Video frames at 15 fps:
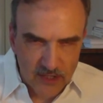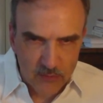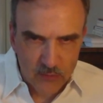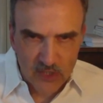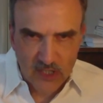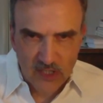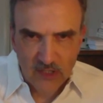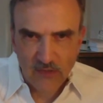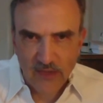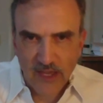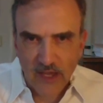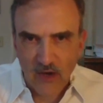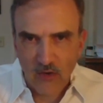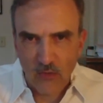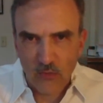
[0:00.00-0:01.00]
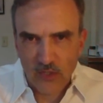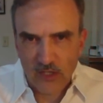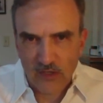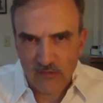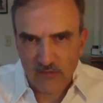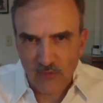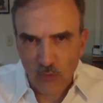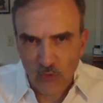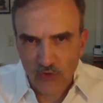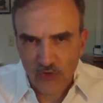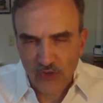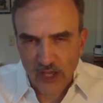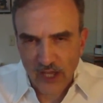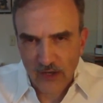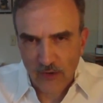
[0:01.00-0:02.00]
and we can now
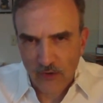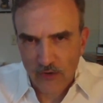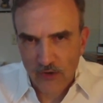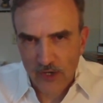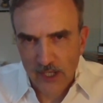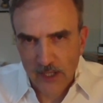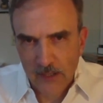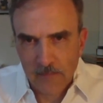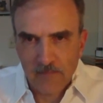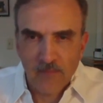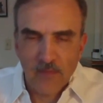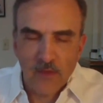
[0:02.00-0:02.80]
reinforce that learning